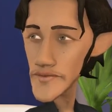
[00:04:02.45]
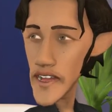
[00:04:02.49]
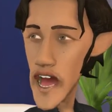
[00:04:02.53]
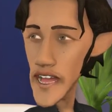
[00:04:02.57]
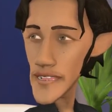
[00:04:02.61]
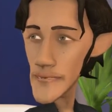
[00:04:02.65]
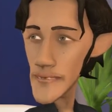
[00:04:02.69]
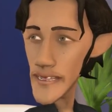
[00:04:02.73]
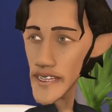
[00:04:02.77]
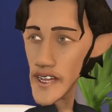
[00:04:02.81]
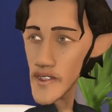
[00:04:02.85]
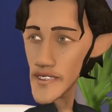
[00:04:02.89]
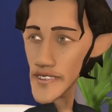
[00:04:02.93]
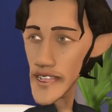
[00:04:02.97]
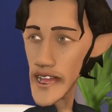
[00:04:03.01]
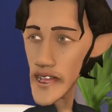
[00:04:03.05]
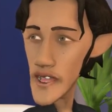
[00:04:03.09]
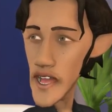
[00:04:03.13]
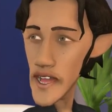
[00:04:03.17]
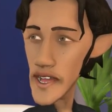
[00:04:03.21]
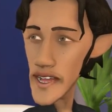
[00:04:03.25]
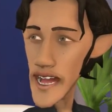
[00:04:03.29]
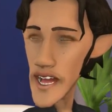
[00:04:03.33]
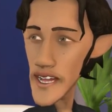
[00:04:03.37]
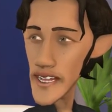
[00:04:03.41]
Let me
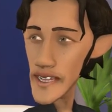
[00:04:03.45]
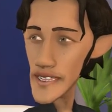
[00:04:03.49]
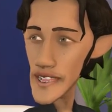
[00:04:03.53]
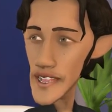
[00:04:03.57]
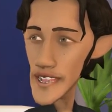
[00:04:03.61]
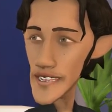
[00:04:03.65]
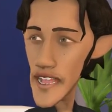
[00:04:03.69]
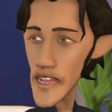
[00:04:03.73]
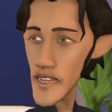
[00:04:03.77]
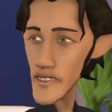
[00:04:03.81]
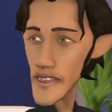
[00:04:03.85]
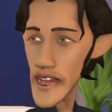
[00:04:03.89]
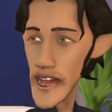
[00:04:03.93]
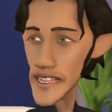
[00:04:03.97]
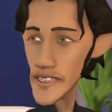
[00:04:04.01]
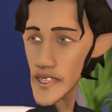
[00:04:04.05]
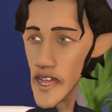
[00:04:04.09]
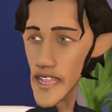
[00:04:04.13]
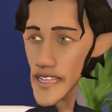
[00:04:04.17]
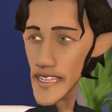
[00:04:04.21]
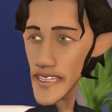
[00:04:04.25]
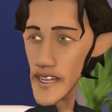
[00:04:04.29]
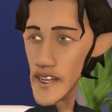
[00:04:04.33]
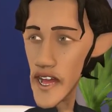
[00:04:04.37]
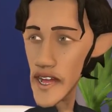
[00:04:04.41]
rotate the character to face
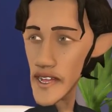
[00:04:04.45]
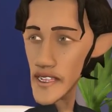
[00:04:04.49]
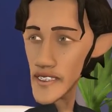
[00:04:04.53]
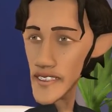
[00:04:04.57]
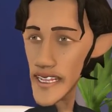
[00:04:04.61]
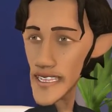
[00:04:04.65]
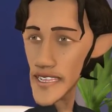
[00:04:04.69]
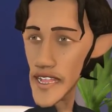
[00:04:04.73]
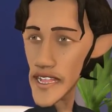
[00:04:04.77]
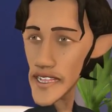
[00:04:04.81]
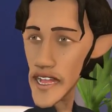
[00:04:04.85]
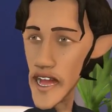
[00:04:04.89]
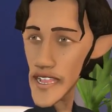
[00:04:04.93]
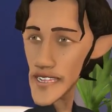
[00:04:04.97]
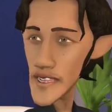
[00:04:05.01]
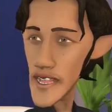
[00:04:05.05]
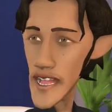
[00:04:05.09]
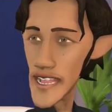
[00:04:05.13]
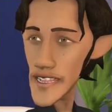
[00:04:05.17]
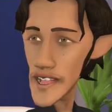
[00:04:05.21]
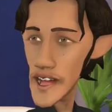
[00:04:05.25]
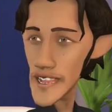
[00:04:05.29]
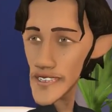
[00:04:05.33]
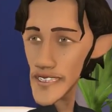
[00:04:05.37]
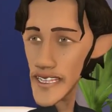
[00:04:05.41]
the direction in the set
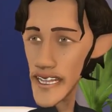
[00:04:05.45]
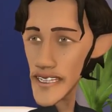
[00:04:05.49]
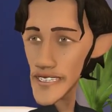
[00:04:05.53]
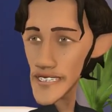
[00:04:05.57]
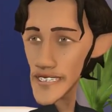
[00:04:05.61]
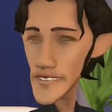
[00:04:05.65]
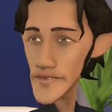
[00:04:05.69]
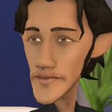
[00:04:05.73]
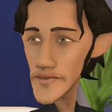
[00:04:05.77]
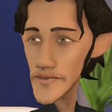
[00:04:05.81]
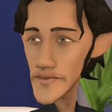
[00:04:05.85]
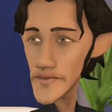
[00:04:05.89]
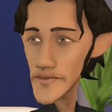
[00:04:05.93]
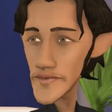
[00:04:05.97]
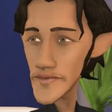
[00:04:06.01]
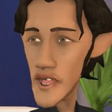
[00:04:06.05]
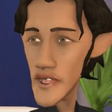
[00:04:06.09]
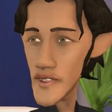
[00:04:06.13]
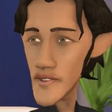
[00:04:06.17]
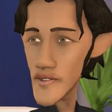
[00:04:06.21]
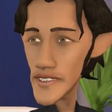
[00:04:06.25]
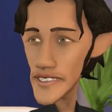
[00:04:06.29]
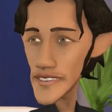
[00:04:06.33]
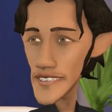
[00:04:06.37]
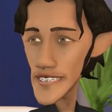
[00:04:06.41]
that I need.
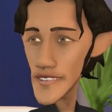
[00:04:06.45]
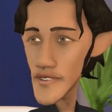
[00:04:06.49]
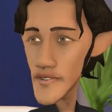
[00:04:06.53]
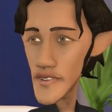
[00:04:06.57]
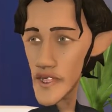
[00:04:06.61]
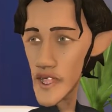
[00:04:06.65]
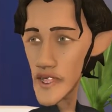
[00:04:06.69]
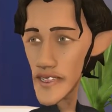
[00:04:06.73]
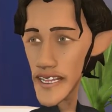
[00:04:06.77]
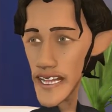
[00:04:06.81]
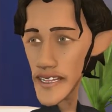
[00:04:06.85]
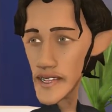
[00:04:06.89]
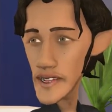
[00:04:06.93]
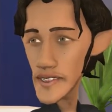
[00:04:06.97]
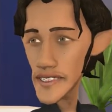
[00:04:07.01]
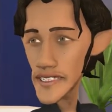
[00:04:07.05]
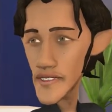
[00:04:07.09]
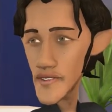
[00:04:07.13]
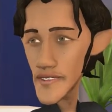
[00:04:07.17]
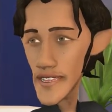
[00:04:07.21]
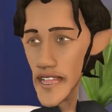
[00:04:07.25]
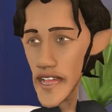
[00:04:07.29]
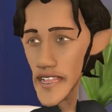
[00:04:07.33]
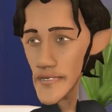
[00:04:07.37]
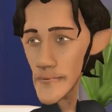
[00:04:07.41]
Those two
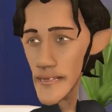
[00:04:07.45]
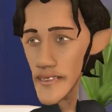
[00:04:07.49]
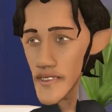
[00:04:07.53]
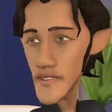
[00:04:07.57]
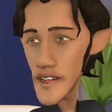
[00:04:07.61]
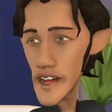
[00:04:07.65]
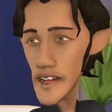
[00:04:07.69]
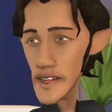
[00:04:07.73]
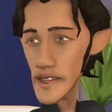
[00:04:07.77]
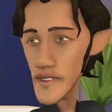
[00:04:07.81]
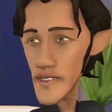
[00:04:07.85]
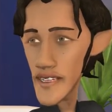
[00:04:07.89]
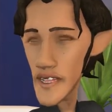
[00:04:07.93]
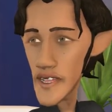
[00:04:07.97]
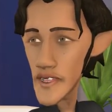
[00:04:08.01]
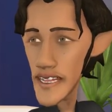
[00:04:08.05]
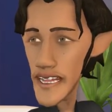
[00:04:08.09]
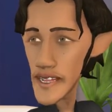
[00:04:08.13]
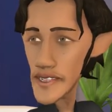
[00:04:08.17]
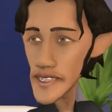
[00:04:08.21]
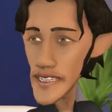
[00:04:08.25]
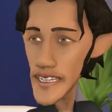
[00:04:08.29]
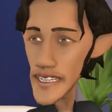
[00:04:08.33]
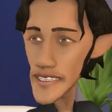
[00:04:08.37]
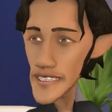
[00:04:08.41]
things would let me work with
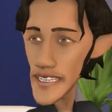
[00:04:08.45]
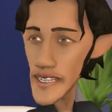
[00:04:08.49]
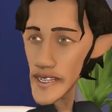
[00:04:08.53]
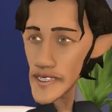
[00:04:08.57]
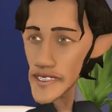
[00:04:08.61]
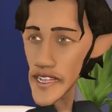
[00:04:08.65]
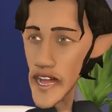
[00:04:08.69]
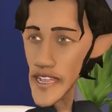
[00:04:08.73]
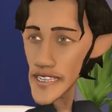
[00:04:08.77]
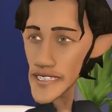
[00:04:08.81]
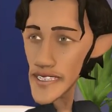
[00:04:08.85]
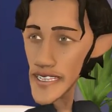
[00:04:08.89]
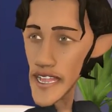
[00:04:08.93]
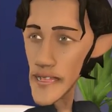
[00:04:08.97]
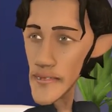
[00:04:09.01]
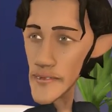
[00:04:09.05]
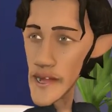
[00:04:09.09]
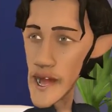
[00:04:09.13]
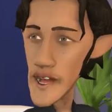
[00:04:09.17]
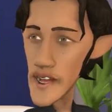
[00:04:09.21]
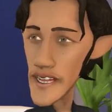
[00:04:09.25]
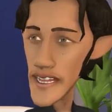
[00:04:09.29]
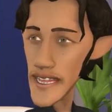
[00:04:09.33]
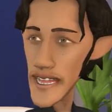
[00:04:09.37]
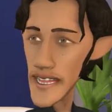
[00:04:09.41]
the existing sets in a
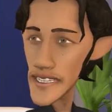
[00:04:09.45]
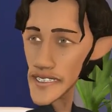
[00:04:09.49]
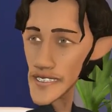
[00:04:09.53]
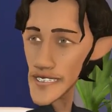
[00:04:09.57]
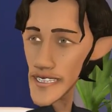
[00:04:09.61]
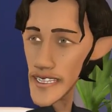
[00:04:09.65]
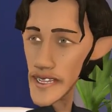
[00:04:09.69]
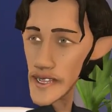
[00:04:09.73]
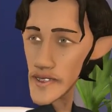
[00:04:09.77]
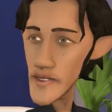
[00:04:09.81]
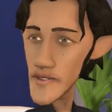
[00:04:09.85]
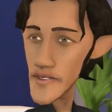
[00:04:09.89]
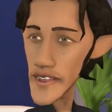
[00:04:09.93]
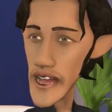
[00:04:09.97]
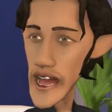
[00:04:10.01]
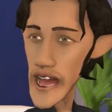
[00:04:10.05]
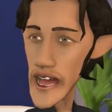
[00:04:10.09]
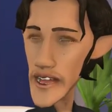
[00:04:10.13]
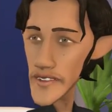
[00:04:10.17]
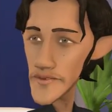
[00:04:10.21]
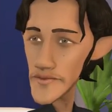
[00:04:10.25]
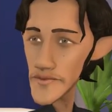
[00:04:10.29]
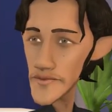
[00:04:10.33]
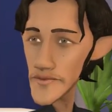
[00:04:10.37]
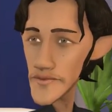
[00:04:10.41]
more realistic
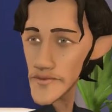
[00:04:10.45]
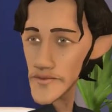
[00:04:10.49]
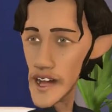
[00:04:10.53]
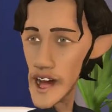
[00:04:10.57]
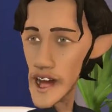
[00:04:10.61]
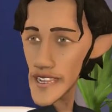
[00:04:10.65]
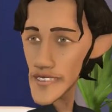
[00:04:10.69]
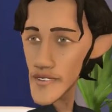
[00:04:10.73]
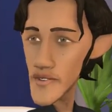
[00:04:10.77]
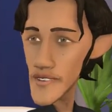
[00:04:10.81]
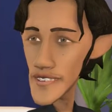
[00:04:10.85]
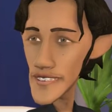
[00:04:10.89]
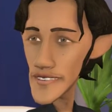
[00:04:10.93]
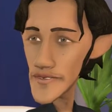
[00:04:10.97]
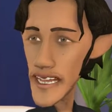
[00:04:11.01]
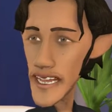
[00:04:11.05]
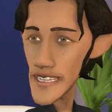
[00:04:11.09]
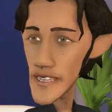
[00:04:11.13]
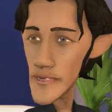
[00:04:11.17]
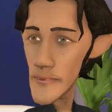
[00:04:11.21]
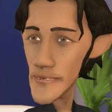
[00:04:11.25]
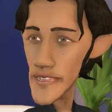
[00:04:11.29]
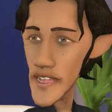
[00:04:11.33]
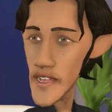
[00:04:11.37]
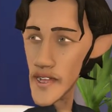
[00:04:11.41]
way. I don't
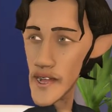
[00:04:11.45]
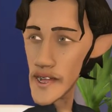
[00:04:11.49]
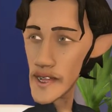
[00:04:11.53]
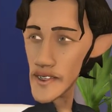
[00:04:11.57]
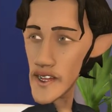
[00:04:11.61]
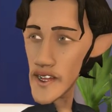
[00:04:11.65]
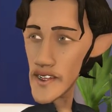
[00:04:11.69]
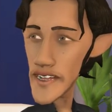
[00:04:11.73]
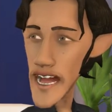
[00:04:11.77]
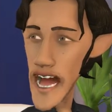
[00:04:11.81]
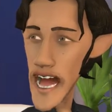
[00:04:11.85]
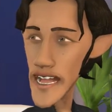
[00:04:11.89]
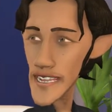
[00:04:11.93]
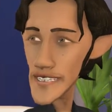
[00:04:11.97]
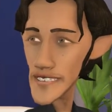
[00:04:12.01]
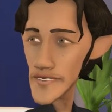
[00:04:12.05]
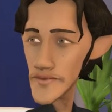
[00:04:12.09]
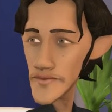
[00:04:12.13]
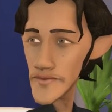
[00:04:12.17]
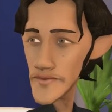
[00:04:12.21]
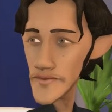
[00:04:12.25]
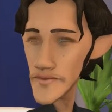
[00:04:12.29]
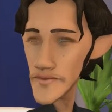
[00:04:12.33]
need them to walk around.